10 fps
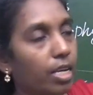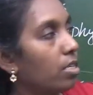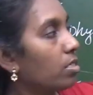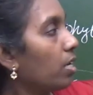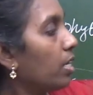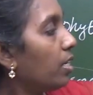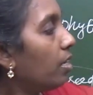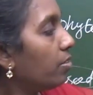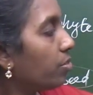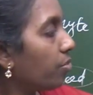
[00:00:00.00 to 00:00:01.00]
So,
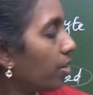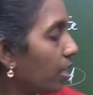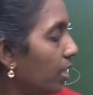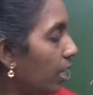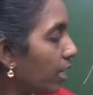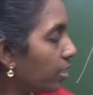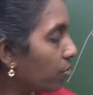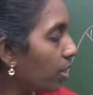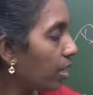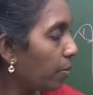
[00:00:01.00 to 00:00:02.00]

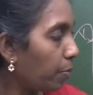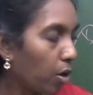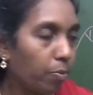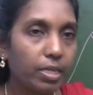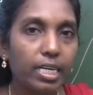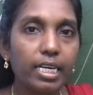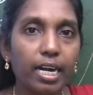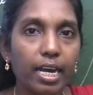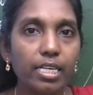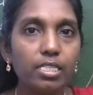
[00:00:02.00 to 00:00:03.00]
intellectual property
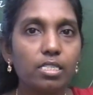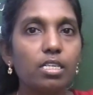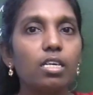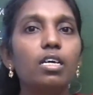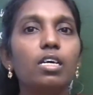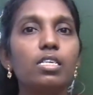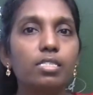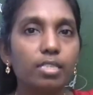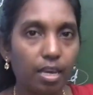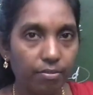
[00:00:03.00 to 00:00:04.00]
right
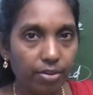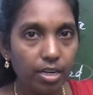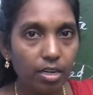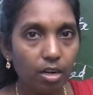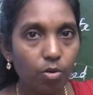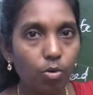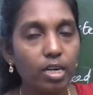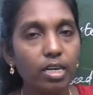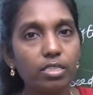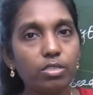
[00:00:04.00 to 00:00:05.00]
is given
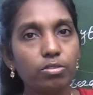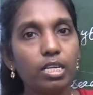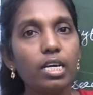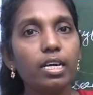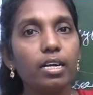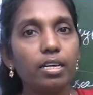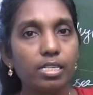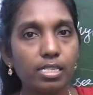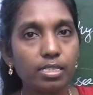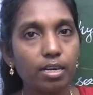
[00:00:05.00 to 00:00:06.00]
only to the
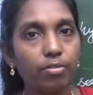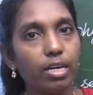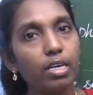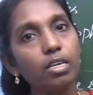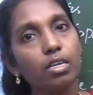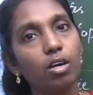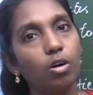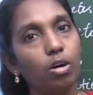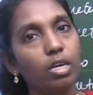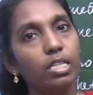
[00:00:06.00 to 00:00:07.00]
discoverer
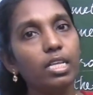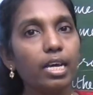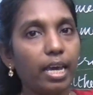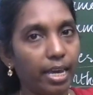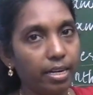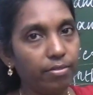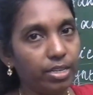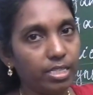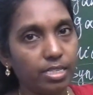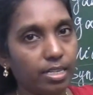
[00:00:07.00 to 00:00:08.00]
or the
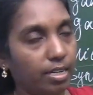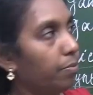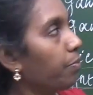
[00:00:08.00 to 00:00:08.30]
inventor.